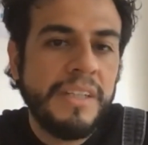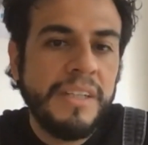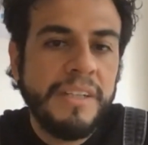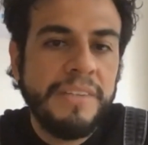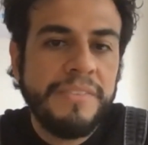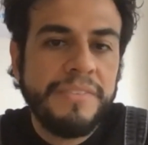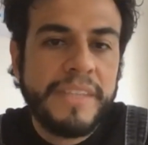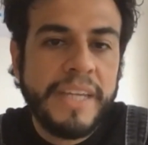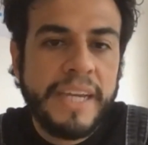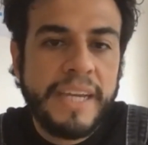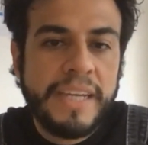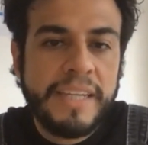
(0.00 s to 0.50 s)

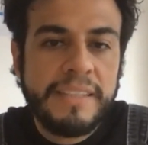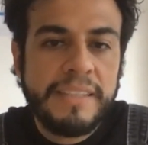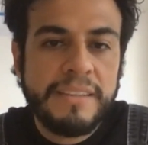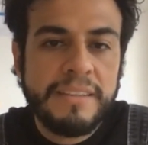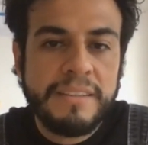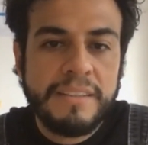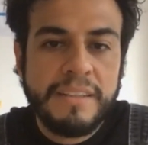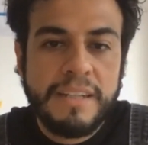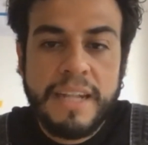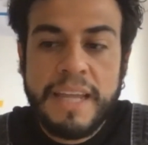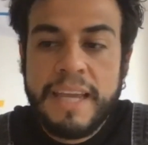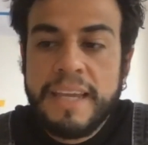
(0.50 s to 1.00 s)

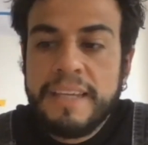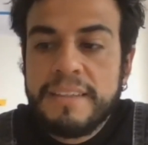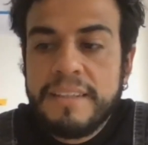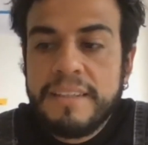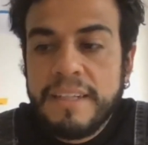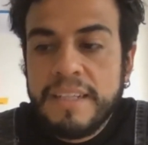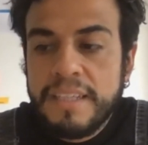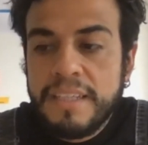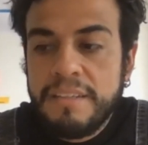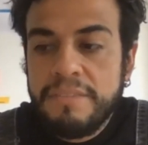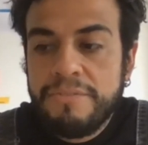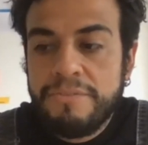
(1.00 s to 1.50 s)
Then
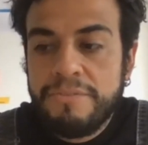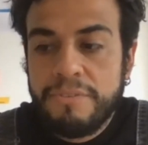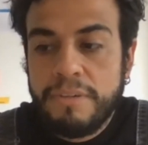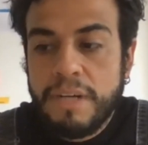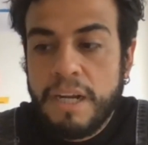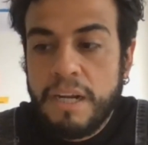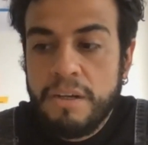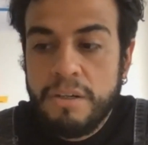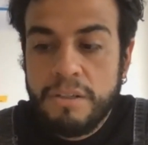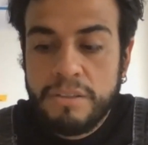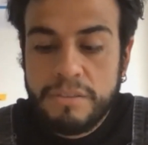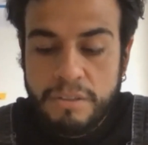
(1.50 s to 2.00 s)
lately,
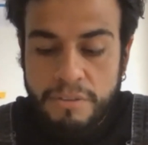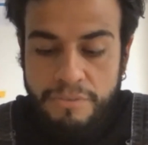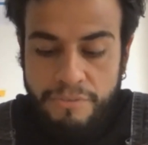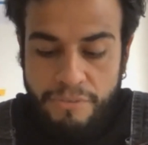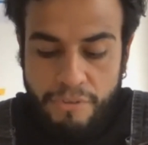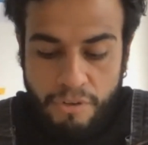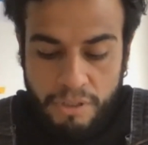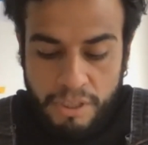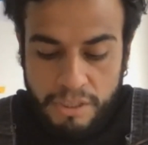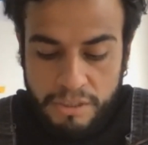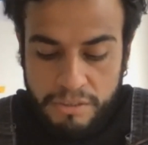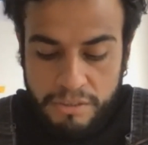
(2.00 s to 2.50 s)
a lot of
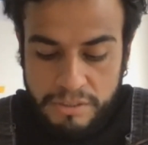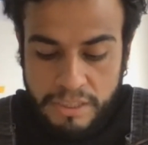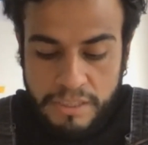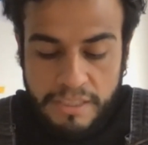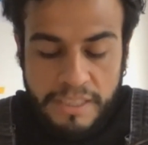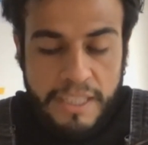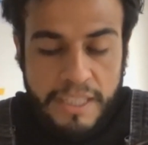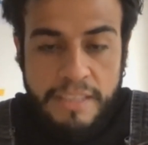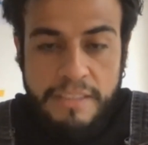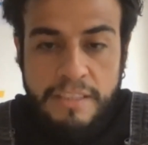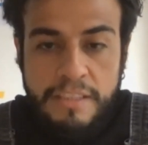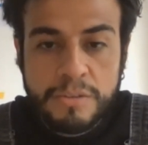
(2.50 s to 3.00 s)
corridos
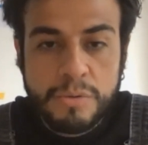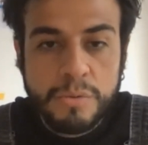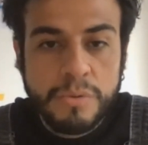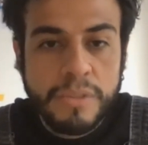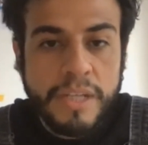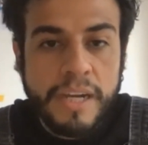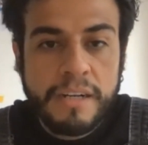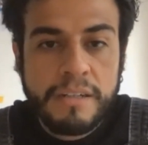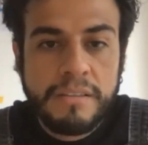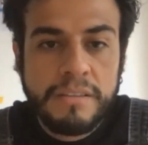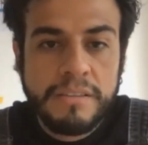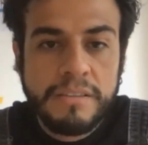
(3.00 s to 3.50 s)
dedicated to
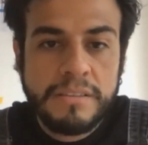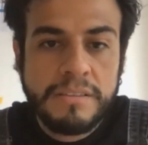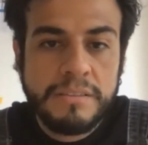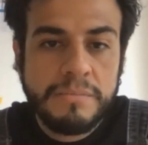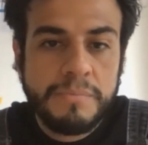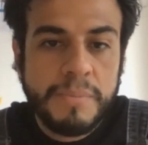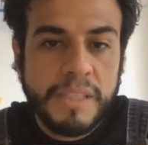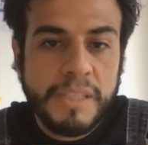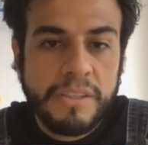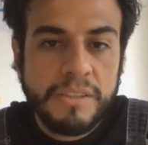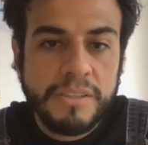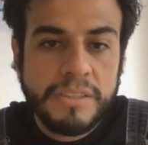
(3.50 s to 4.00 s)
narcos,
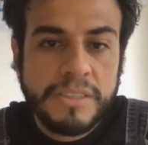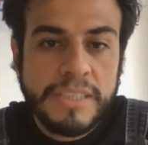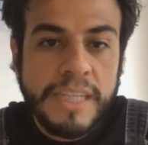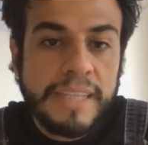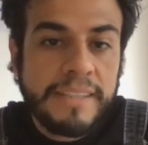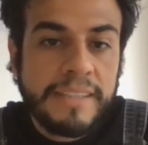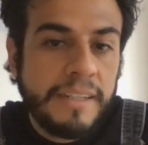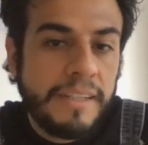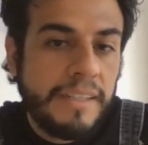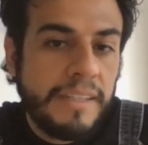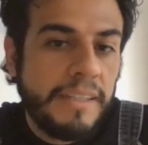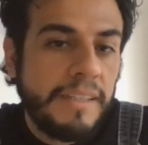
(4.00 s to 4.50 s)
because
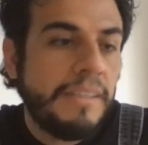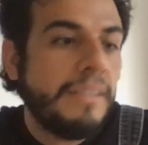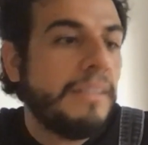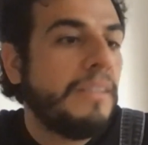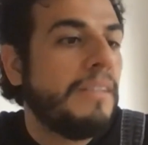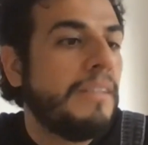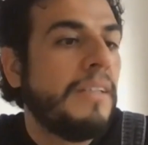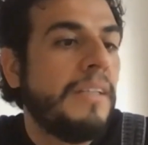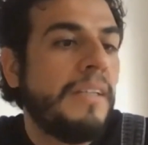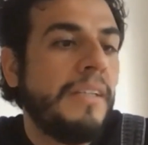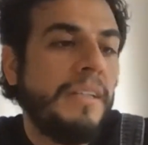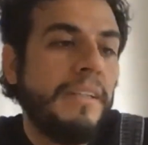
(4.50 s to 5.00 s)

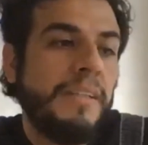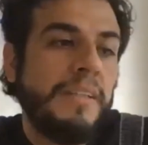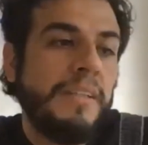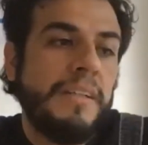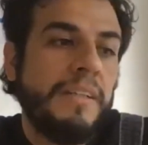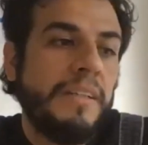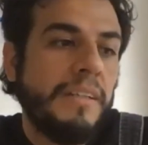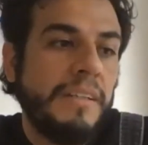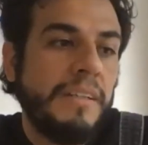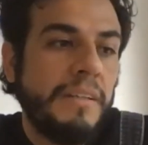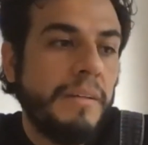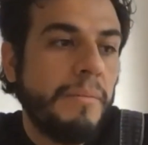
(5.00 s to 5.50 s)
sadly,
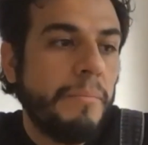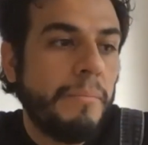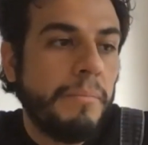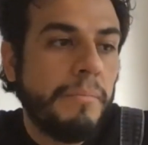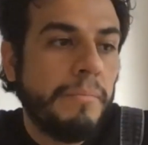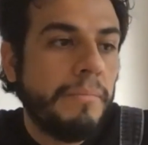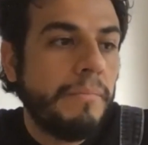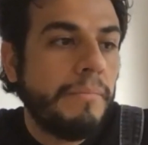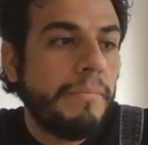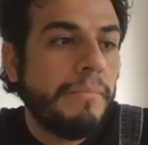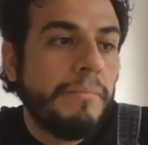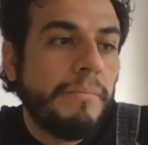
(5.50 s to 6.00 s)

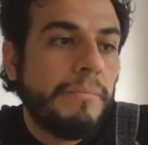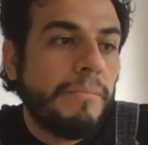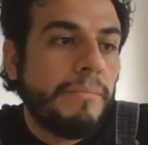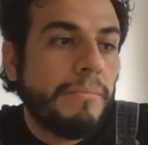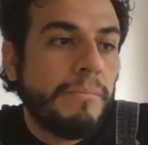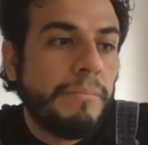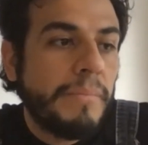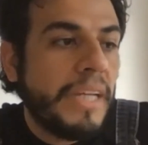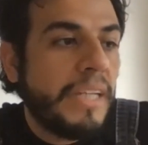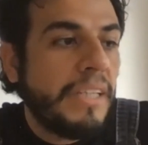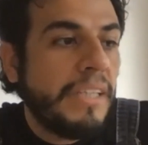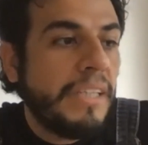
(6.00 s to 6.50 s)

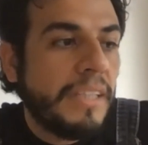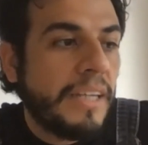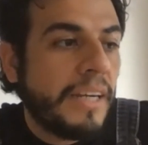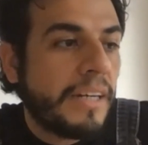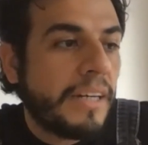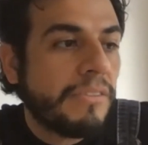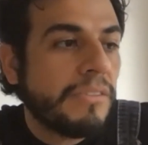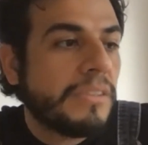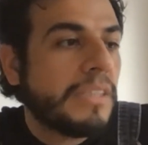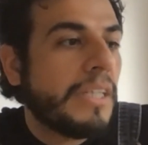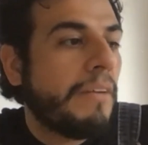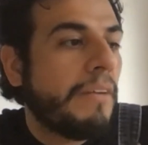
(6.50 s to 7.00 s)
many
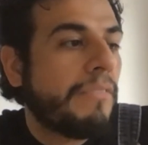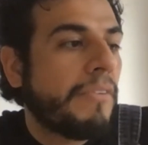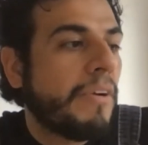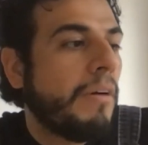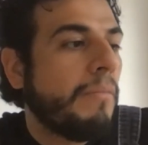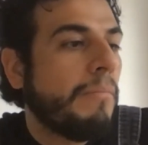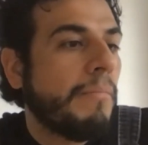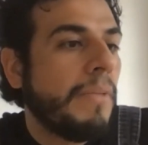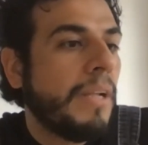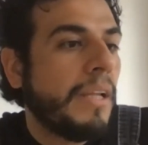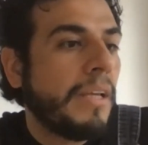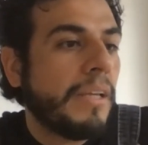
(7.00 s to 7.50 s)
narcos have
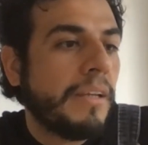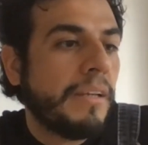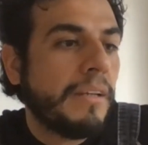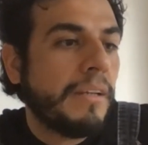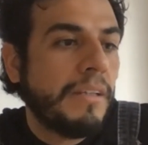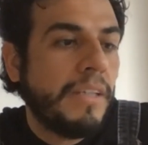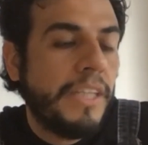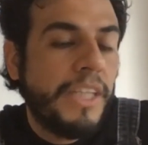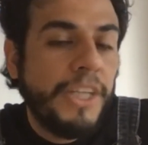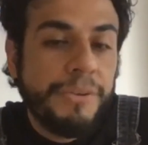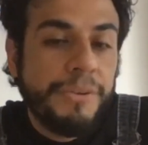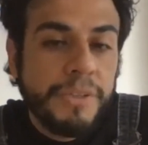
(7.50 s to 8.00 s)
come like
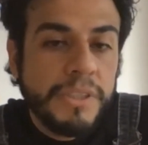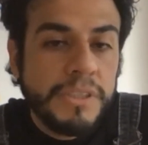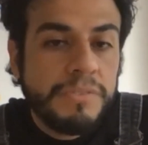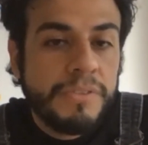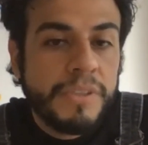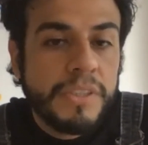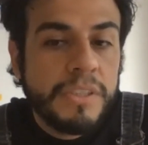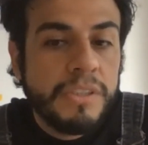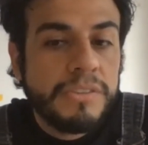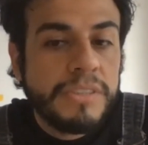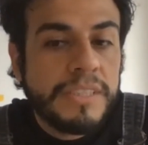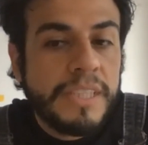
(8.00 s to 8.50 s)
heroes
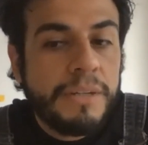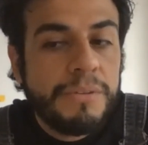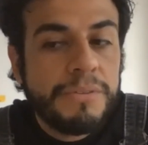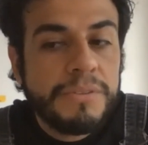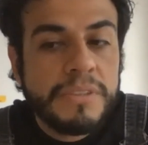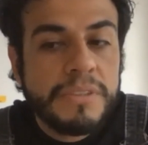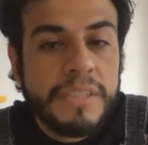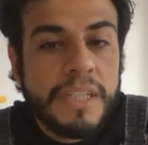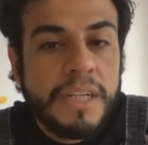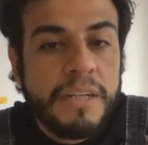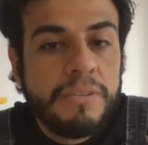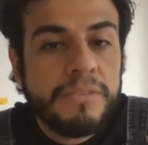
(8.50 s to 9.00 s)
for those
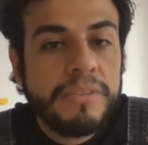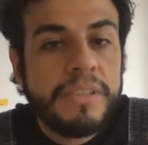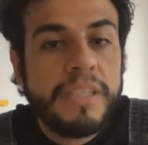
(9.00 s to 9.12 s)
towns now.